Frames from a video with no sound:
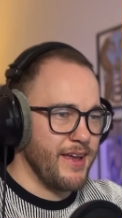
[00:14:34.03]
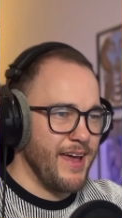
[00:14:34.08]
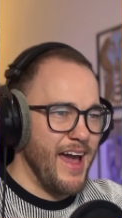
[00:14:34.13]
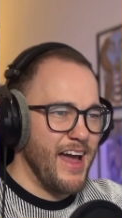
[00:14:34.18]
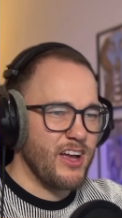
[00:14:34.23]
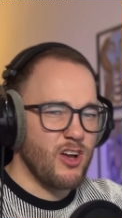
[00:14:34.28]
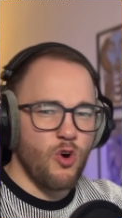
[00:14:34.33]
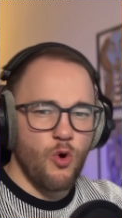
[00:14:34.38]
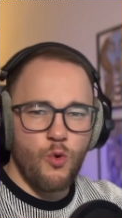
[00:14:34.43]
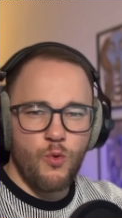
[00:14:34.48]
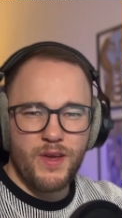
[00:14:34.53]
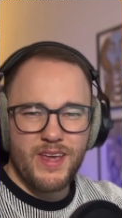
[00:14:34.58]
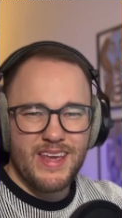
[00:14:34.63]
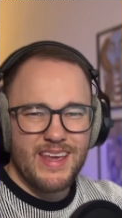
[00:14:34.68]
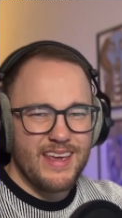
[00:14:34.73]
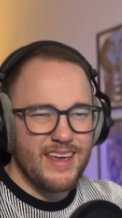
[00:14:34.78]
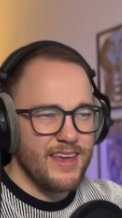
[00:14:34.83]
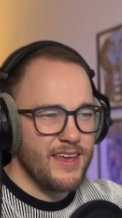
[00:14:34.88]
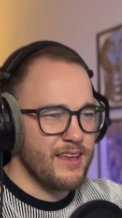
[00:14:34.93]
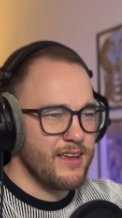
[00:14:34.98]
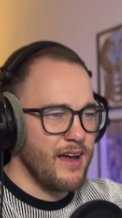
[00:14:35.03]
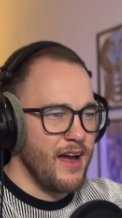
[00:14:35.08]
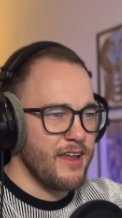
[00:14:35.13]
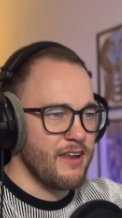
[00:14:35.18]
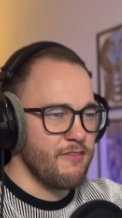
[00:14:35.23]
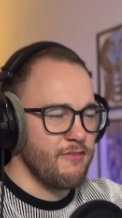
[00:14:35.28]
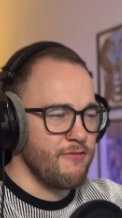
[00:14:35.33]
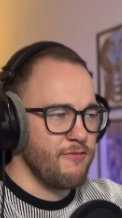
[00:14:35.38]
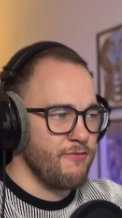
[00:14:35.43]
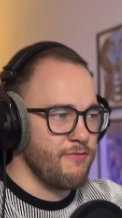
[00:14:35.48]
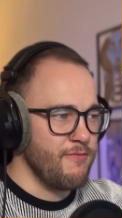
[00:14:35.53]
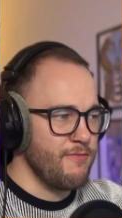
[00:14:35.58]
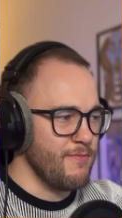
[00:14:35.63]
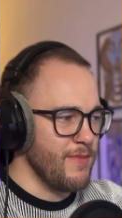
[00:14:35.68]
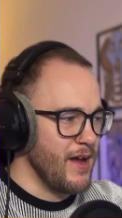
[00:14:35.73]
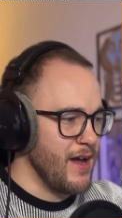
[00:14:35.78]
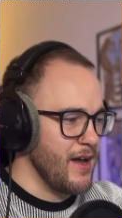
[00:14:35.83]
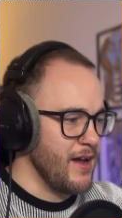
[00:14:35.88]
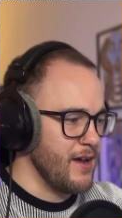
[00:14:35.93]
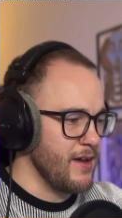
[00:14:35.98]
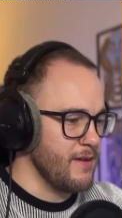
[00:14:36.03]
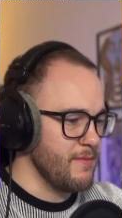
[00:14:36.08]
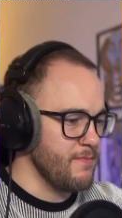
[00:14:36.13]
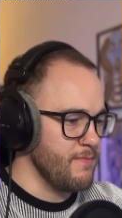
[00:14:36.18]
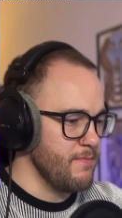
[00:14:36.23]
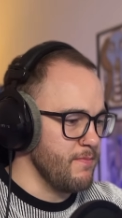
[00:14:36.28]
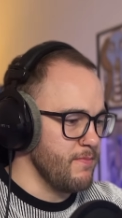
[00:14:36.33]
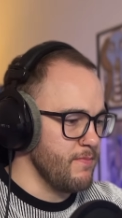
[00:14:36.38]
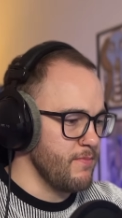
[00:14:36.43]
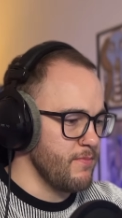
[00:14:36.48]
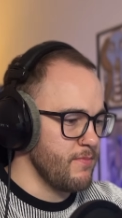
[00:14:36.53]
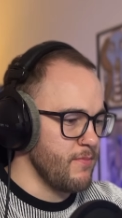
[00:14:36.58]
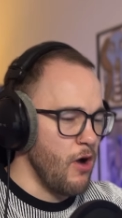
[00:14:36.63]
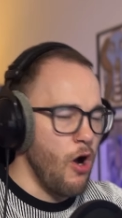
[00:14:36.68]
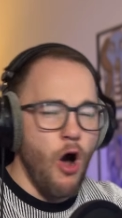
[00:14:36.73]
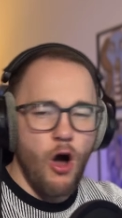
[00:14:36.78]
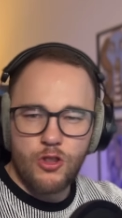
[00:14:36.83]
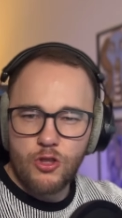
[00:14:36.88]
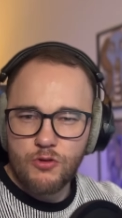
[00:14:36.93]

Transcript: echoey kind of hollow